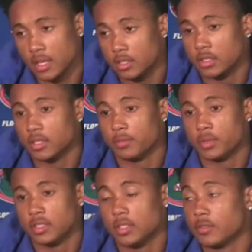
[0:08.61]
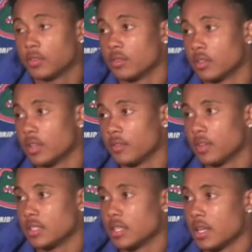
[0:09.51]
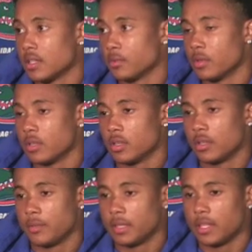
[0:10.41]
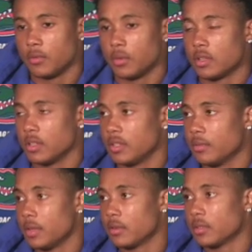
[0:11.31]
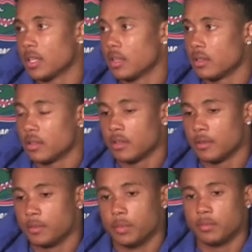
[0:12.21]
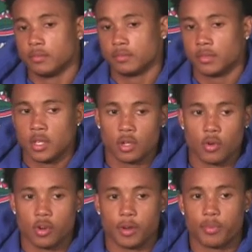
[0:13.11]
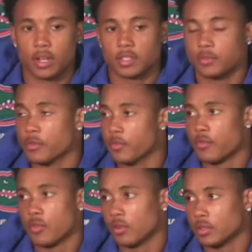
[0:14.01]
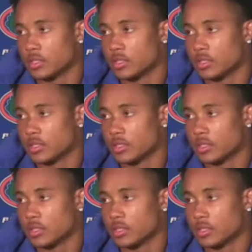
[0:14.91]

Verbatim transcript: they pretty difficult to cover at times, but um, I think we could have did better with that. Um, and going into practice moving forward